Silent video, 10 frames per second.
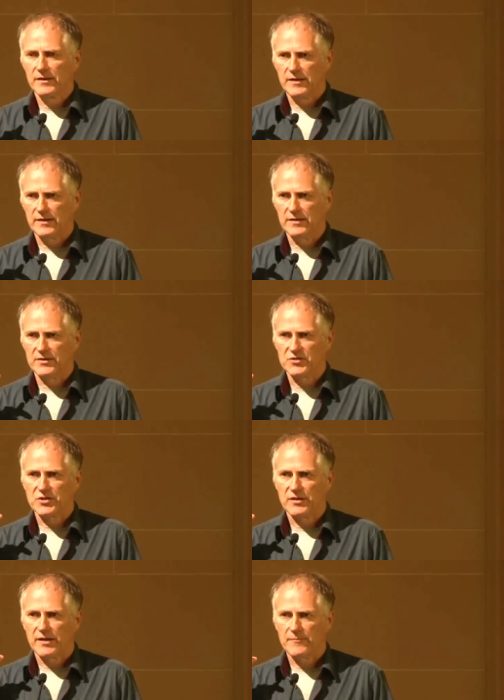is
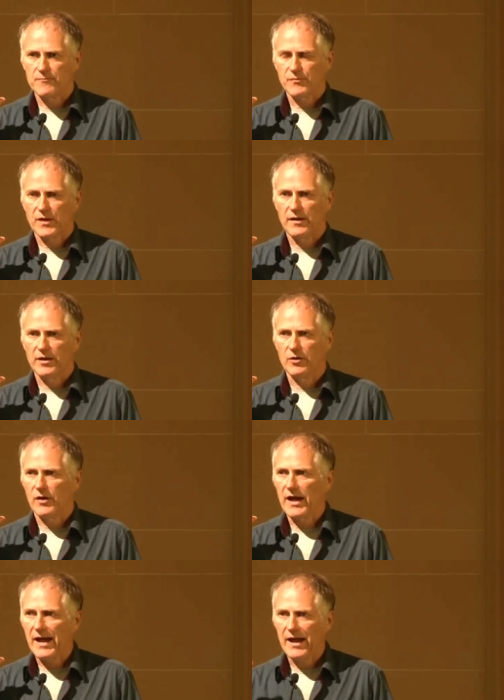you
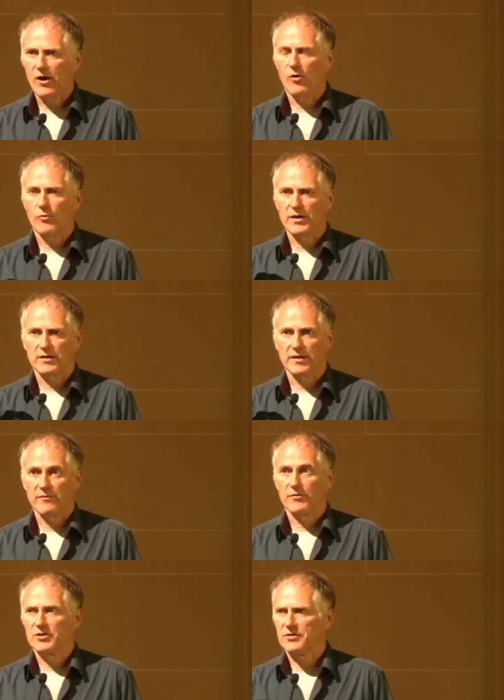know, how we can
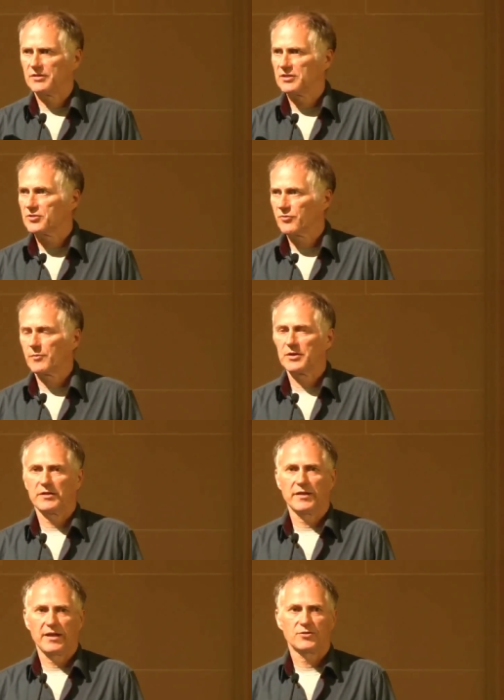leverage the
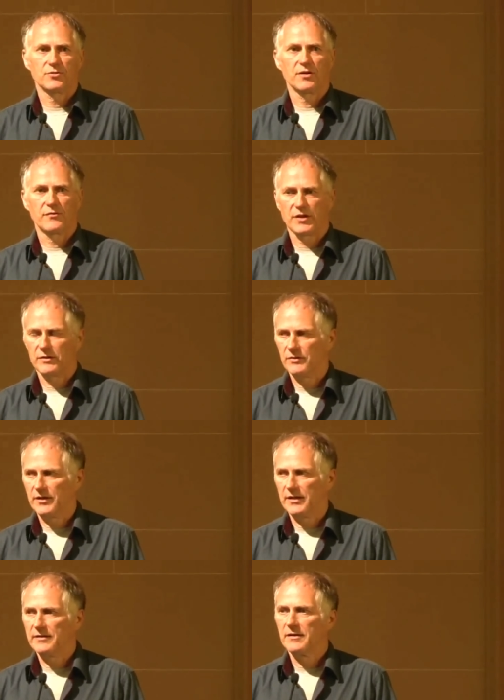distributed nature of the
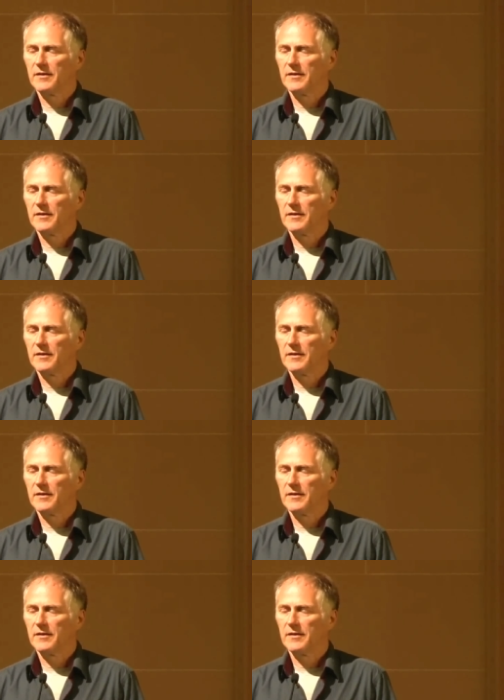internet,